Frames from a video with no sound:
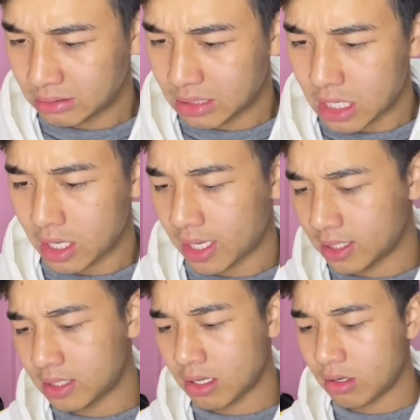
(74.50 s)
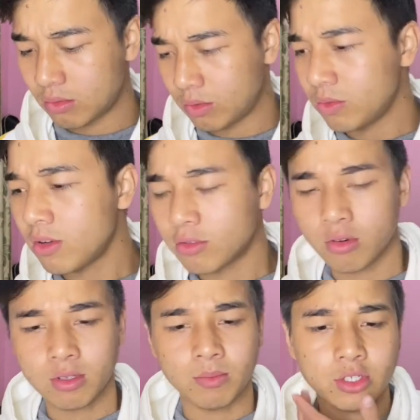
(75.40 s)
Okay, so we will not
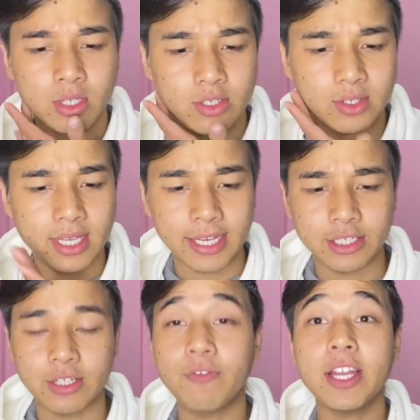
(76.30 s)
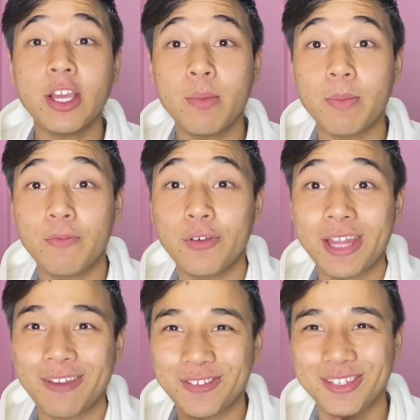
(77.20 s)
talk much, let's just get into the video. But before that,
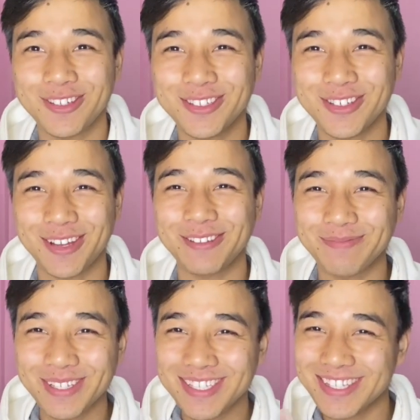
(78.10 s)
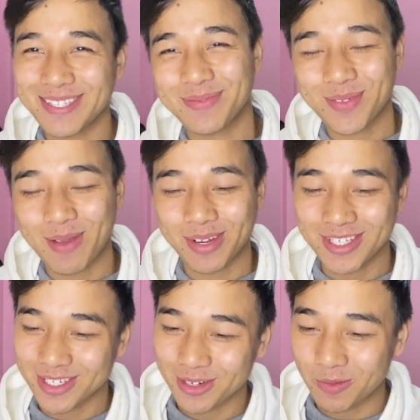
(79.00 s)
if you're new to this channel, then please hit the subscribe button and
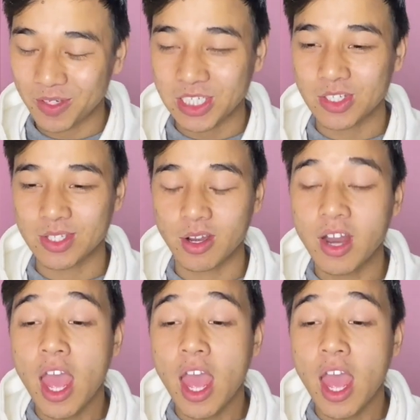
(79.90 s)
turn the notifications on.